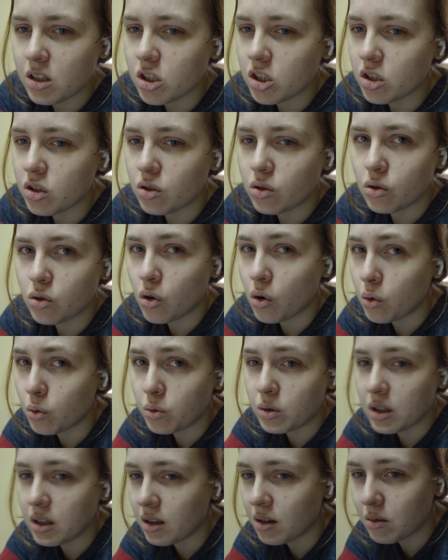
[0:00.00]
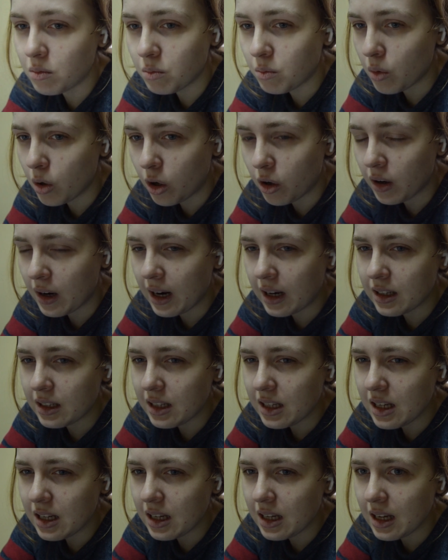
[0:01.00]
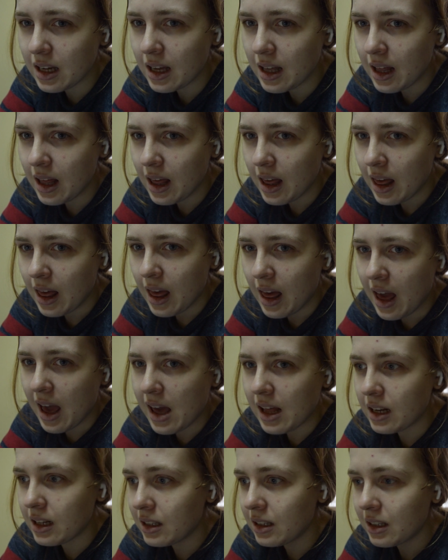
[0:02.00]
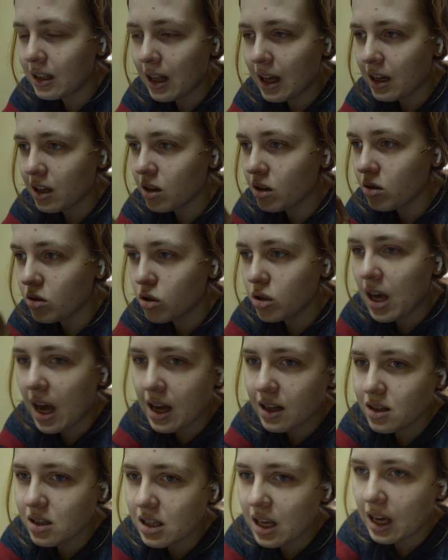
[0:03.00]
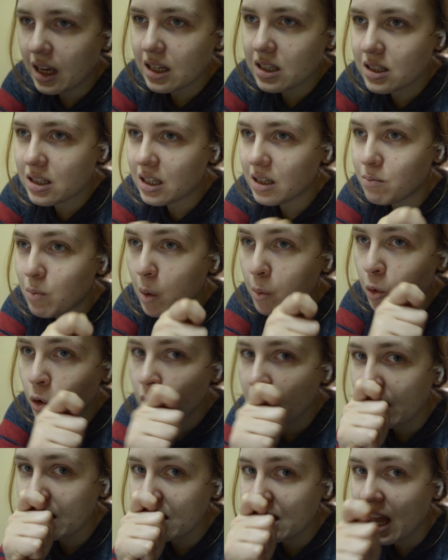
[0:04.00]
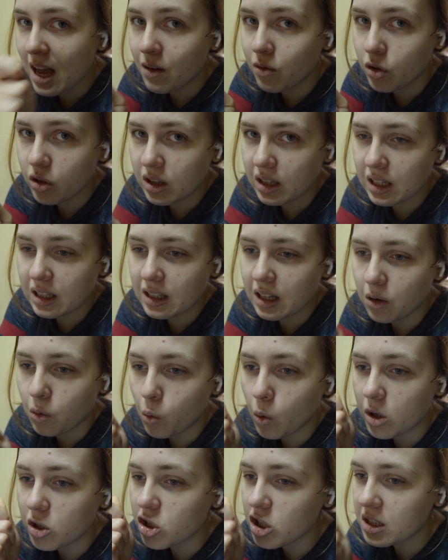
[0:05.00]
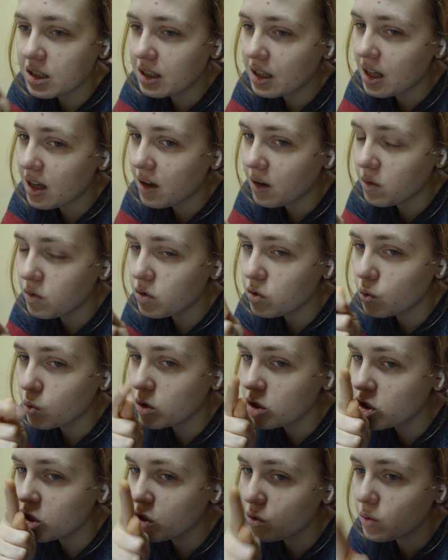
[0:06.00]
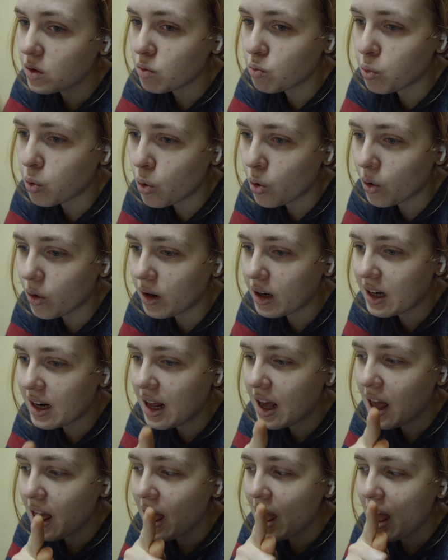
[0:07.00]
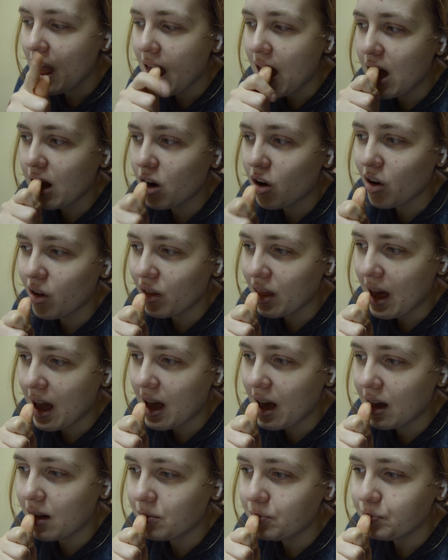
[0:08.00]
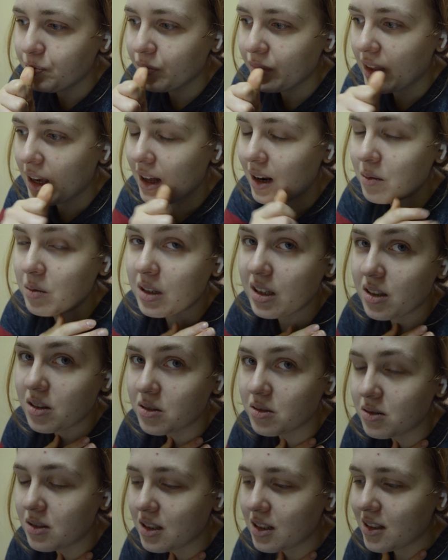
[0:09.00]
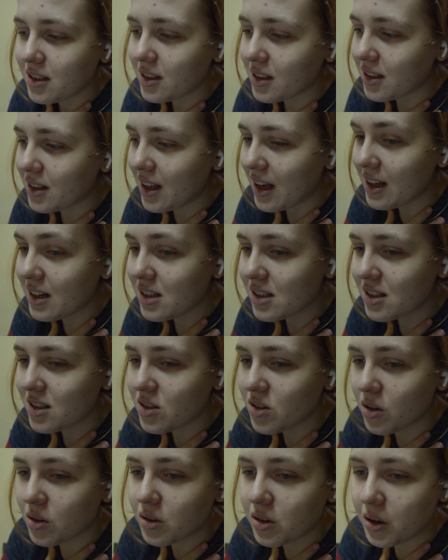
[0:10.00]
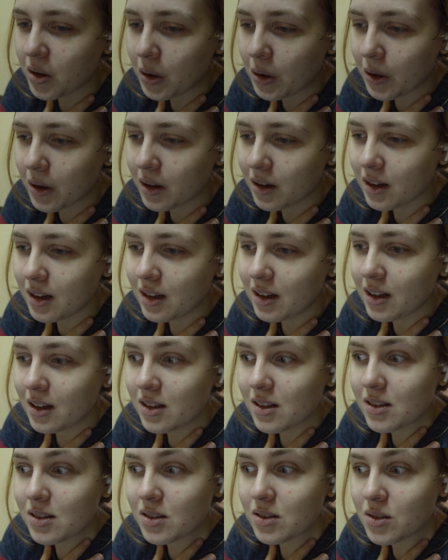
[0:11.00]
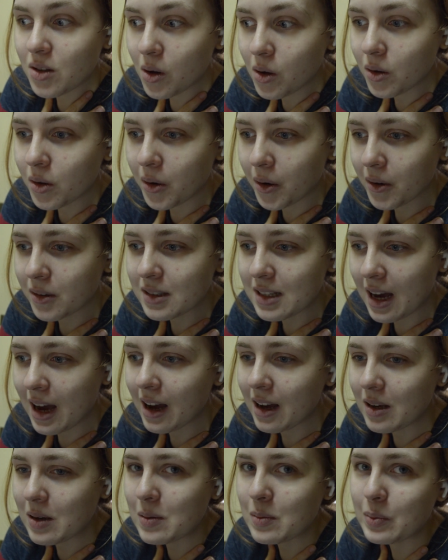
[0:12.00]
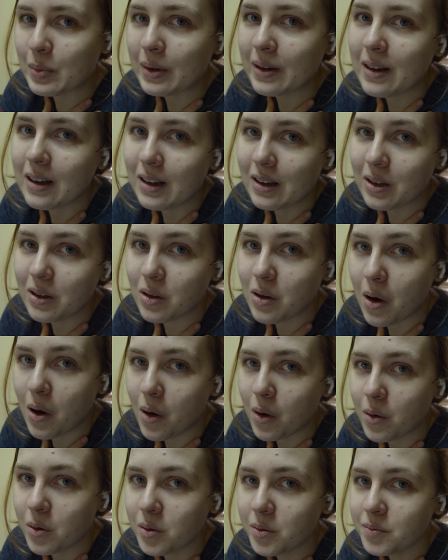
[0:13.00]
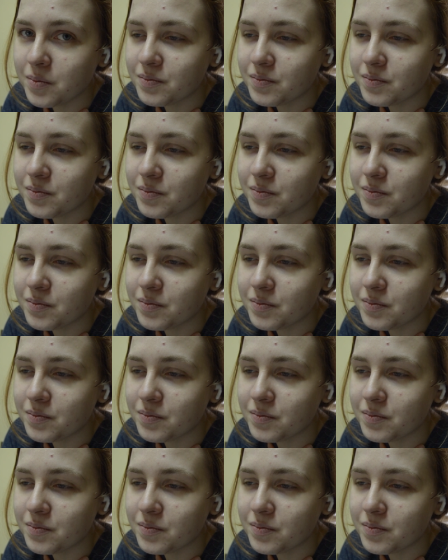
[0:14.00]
She told him her ID, and in like 10 seconds he memorized everything, like where she lived, when she was born, and all that. And I'm like, oh god, that is stalker type, you know.